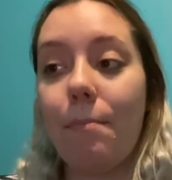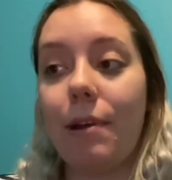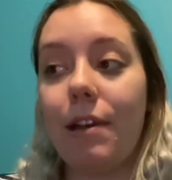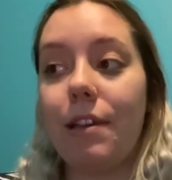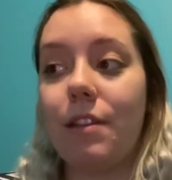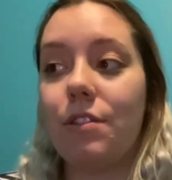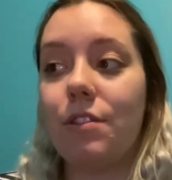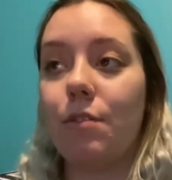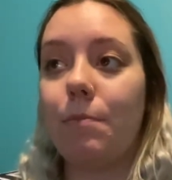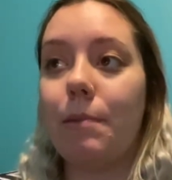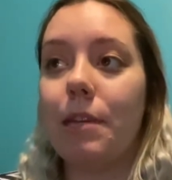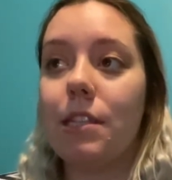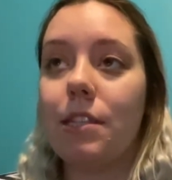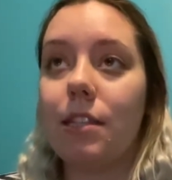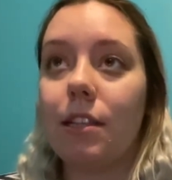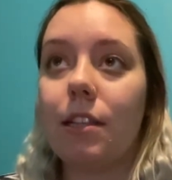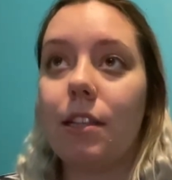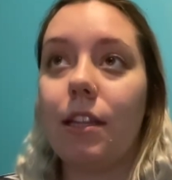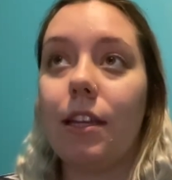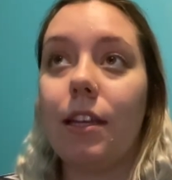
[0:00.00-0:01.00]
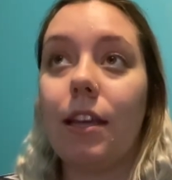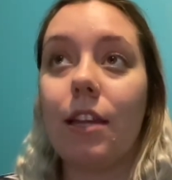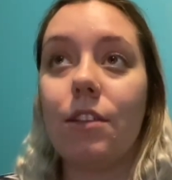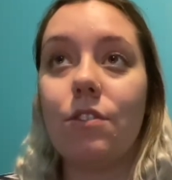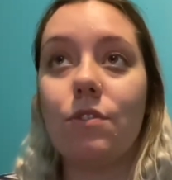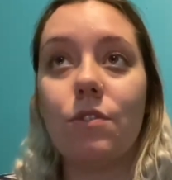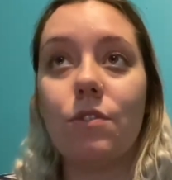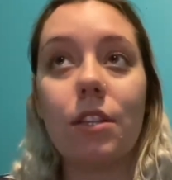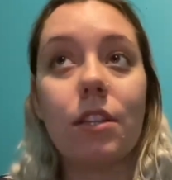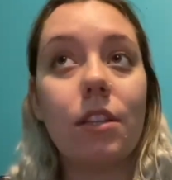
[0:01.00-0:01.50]
So basically, as
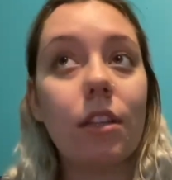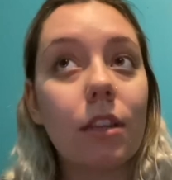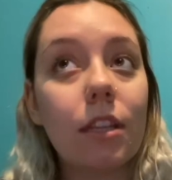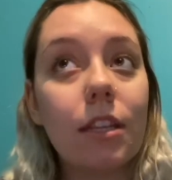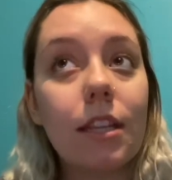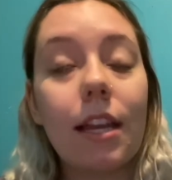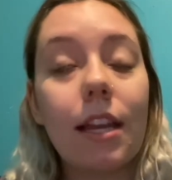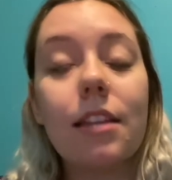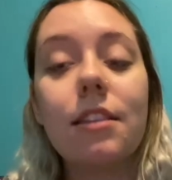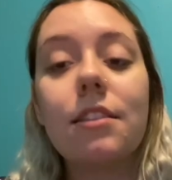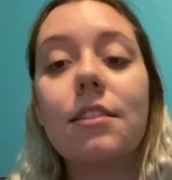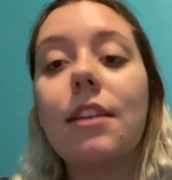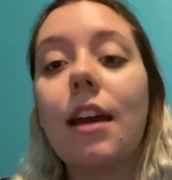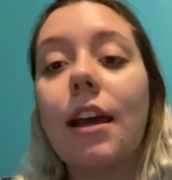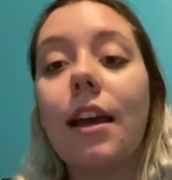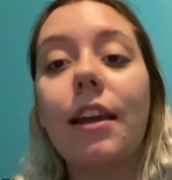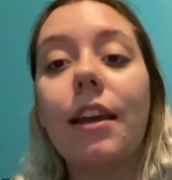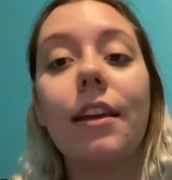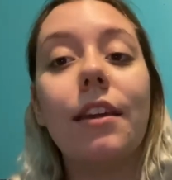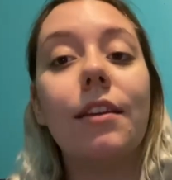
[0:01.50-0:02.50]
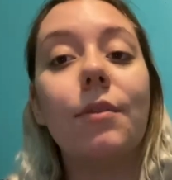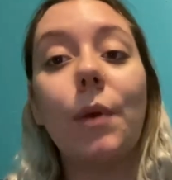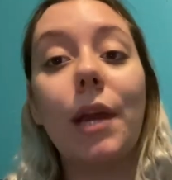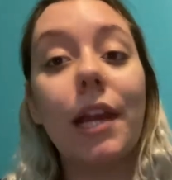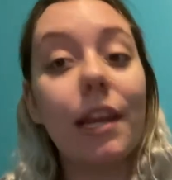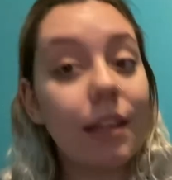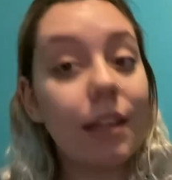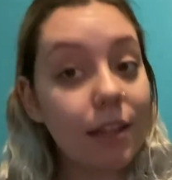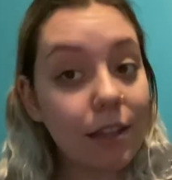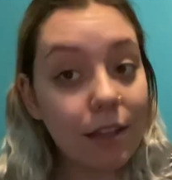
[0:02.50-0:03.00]
soon as I took the test, I
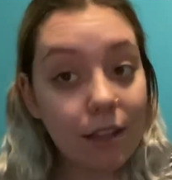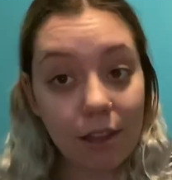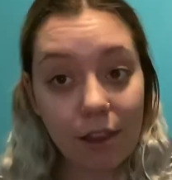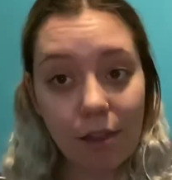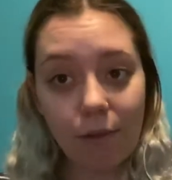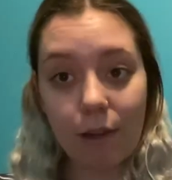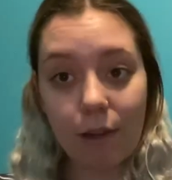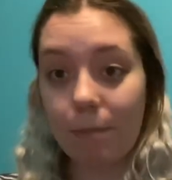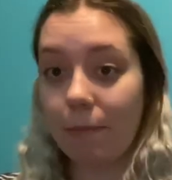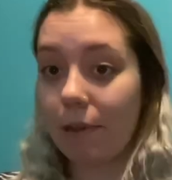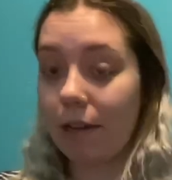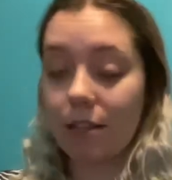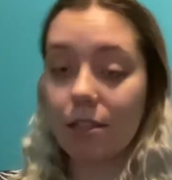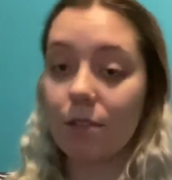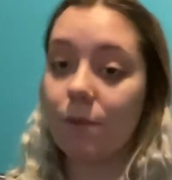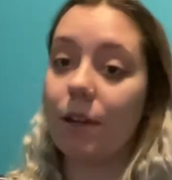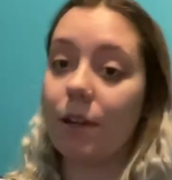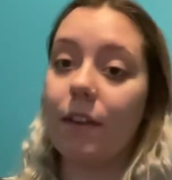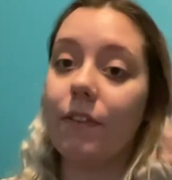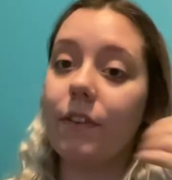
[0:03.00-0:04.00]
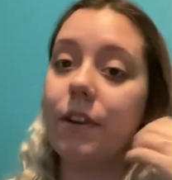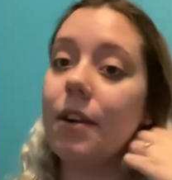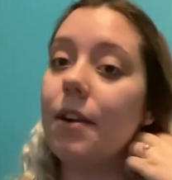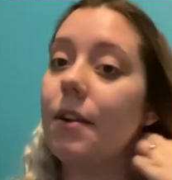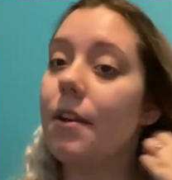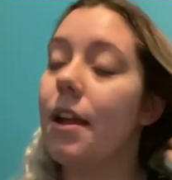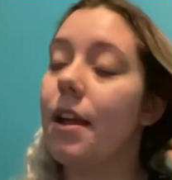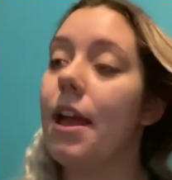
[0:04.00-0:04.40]
waited the 3 minutes or whatever.